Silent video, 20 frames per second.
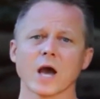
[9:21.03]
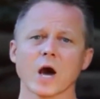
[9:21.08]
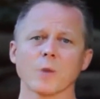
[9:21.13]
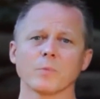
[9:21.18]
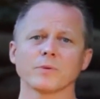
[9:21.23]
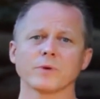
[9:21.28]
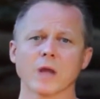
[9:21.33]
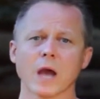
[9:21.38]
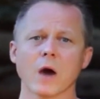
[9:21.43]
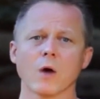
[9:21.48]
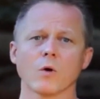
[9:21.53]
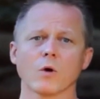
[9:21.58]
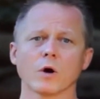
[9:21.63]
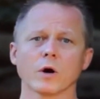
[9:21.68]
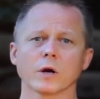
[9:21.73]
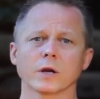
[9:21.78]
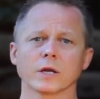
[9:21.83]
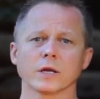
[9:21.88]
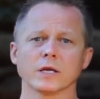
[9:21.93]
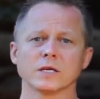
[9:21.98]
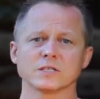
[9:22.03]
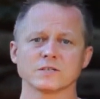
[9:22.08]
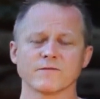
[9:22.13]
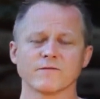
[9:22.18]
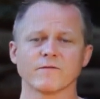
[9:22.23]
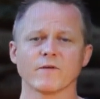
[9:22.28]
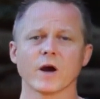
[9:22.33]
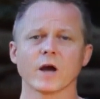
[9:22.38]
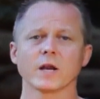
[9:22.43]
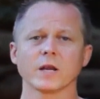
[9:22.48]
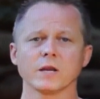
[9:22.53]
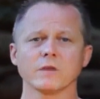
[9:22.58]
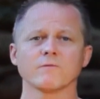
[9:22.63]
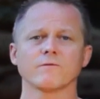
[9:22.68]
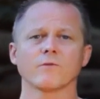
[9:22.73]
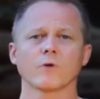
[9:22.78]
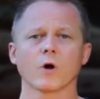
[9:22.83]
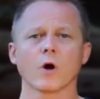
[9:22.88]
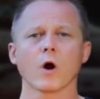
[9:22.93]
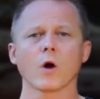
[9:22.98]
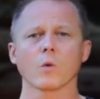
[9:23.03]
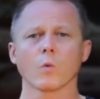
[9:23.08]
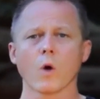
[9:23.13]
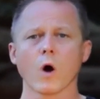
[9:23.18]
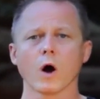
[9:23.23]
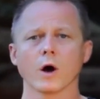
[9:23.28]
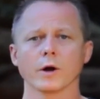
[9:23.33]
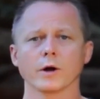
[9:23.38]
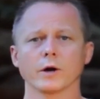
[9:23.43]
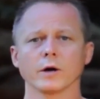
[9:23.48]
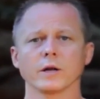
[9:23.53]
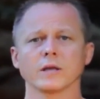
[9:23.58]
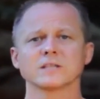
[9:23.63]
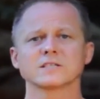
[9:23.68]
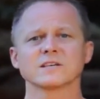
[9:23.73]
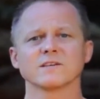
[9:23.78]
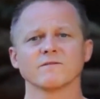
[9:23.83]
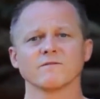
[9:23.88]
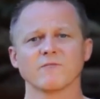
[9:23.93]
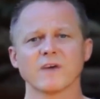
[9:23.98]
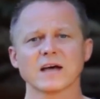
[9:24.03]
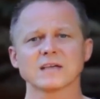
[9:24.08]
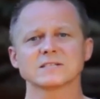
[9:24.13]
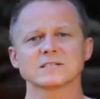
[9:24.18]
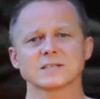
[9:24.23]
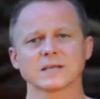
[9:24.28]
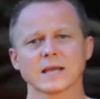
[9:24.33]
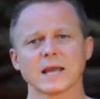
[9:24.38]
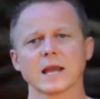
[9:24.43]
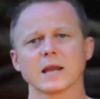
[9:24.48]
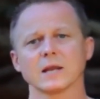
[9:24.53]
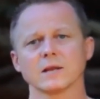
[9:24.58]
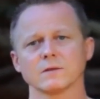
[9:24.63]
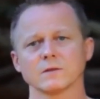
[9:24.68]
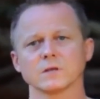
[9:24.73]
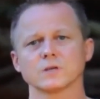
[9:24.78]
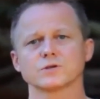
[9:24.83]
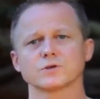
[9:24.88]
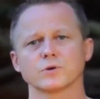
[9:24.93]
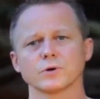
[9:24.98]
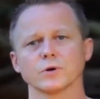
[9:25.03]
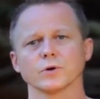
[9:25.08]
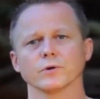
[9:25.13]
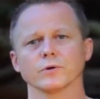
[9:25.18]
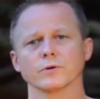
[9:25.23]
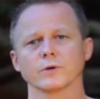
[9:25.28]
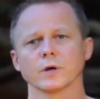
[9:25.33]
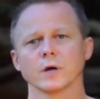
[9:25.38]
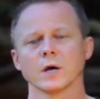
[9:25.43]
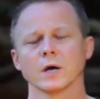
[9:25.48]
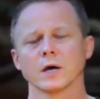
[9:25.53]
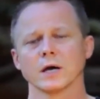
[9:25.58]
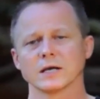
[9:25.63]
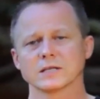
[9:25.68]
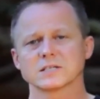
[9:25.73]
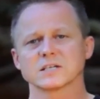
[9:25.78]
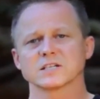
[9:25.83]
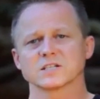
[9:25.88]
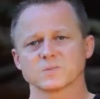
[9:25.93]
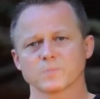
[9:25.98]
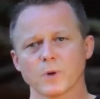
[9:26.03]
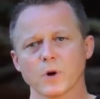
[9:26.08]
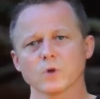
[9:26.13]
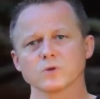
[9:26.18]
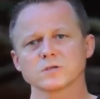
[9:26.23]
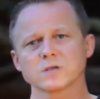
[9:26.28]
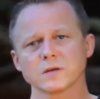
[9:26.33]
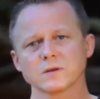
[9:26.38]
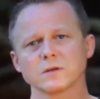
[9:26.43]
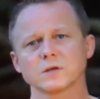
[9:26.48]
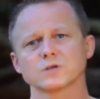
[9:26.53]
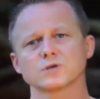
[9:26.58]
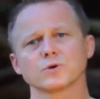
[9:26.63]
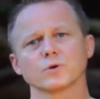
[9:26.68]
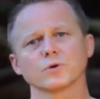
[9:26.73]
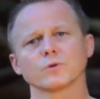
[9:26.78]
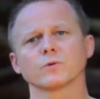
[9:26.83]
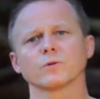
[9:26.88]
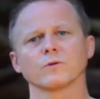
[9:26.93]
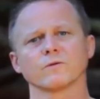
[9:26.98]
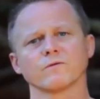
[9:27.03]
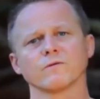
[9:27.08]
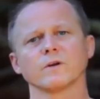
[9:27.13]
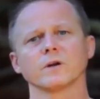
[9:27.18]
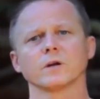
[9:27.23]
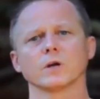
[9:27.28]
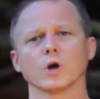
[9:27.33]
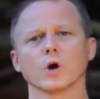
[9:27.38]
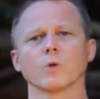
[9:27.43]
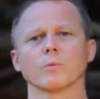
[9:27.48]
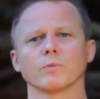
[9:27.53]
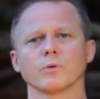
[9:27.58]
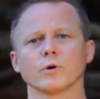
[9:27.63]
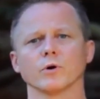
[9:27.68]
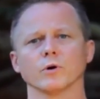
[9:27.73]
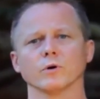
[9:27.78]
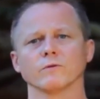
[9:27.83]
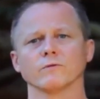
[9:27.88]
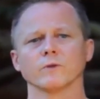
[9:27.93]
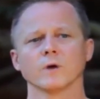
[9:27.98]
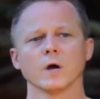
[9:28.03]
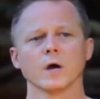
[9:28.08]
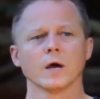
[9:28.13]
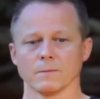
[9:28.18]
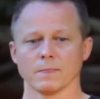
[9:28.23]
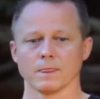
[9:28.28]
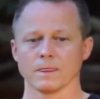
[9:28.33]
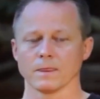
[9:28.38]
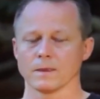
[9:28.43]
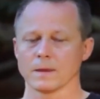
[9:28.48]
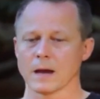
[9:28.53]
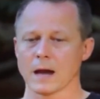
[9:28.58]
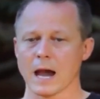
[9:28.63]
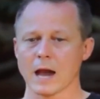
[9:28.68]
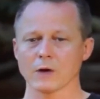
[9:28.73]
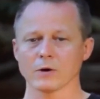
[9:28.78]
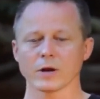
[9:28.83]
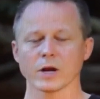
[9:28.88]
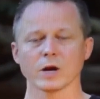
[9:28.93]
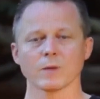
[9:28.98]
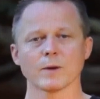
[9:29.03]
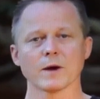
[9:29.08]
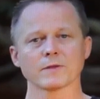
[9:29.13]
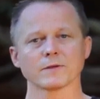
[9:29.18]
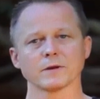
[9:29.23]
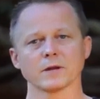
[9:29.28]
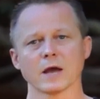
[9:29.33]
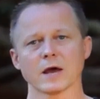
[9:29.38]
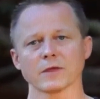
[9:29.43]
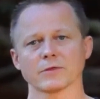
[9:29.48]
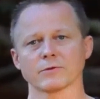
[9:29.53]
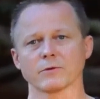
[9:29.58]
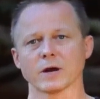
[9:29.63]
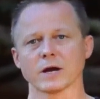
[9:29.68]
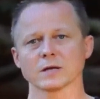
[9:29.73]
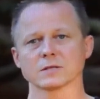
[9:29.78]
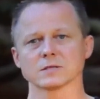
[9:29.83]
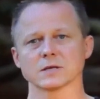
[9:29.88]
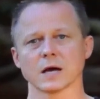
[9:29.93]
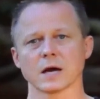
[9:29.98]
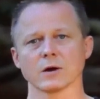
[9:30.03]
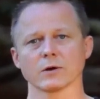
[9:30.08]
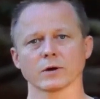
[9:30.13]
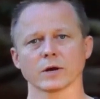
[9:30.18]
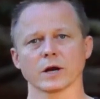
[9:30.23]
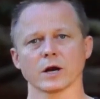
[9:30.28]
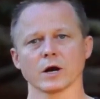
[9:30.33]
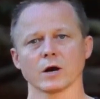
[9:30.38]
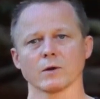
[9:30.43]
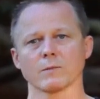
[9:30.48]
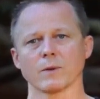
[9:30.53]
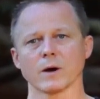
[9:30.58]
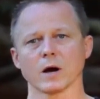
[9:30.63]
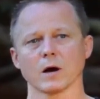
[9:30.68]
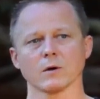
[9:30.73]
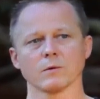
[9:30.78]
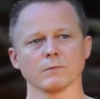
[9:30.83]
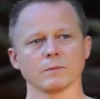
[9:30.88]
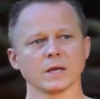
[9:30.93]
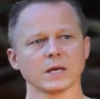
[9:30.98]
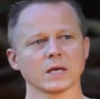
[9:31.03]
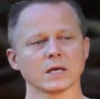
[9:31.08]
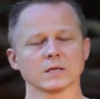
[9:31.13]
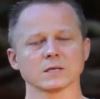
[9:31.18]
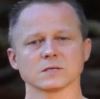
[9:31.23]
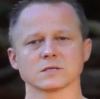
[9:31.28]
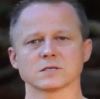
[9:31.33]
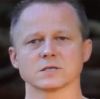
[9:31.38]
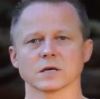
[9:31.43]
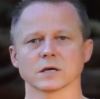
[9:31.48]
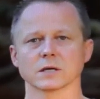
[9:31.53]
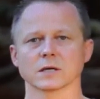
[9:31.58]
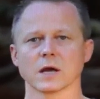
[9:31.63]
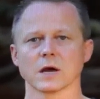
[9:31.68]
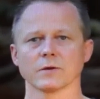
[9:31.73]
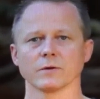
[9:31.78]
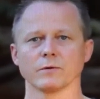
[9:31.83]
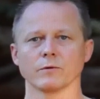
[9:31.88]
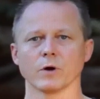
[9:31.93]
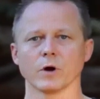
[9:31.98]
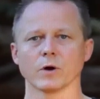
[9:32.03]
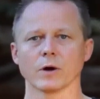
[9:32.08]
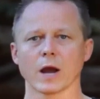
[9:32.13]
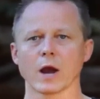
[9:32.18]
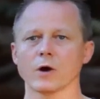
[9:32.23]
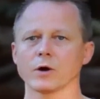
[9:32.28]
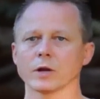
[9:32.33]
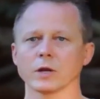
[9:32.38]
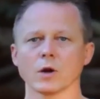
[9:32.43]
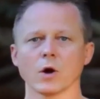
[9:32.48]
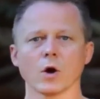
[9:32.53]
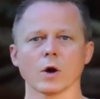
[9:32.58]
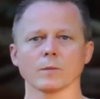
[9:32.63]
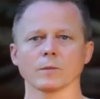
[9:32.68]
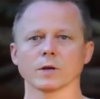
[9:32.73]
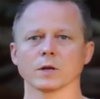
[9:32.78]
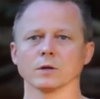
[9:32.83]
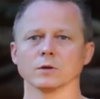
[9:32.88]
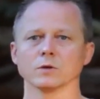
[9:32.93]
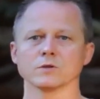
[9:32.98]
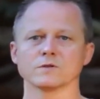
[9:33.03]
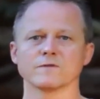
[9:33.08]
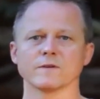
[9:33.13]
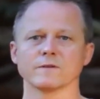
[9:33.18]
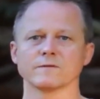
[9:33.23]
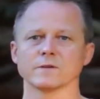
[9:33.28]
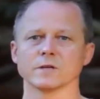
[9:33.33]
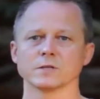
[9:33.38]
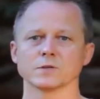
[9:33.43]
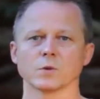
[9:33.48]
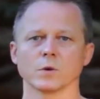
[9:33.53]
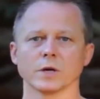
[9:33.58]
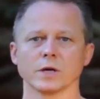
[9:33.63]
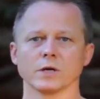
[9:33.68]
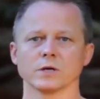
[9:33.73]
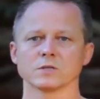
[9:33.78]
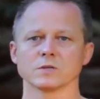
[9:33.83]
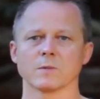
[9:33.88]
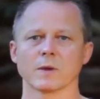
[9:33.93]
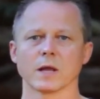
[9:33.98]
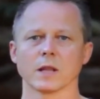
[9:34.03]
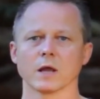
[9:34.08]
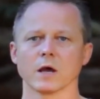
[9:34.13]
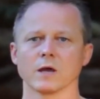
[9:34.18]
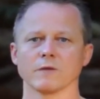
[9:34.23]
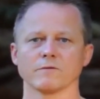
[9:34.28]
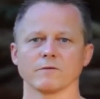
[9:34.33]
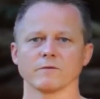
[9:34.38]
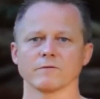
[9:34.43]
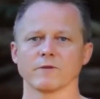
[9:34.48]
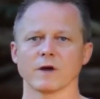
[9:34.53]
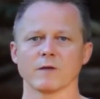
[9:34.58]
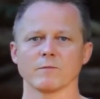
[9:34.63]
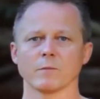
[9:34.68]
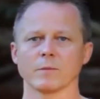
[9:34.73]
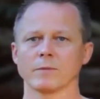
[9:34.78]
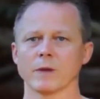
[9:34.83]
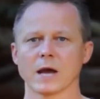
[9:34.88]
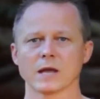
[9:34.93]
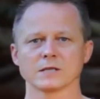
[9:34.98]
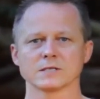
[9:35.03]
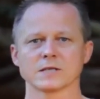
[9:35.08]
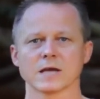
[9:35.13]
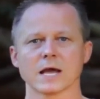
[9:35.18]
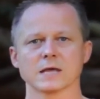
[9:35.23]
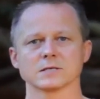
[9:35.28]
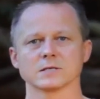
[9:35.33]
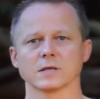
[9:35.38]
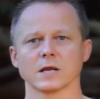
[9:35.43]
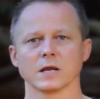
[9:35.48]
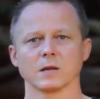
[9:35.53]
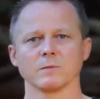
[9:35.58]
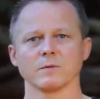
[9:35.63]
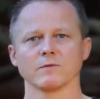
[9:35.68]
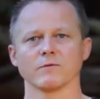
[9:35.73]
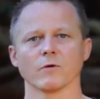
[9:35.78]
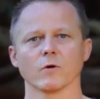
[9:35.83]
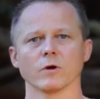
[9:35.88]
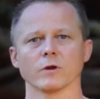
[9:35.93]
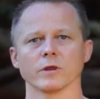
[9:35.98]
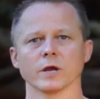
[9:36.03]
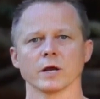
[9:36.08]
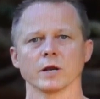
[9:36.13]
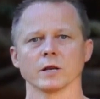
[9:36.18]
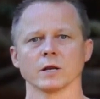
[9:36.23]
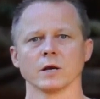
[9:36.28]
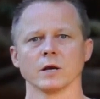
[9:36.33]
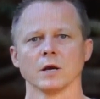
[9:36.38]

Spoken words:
help.org is fighting for our water. It's investigating the truth. It's exposing the truth with video proof. I don't care about the death threats. I don't care about me getting sick down the road. I already know I'm going to lose 15, 20 years of my life if I'm not assassinated before then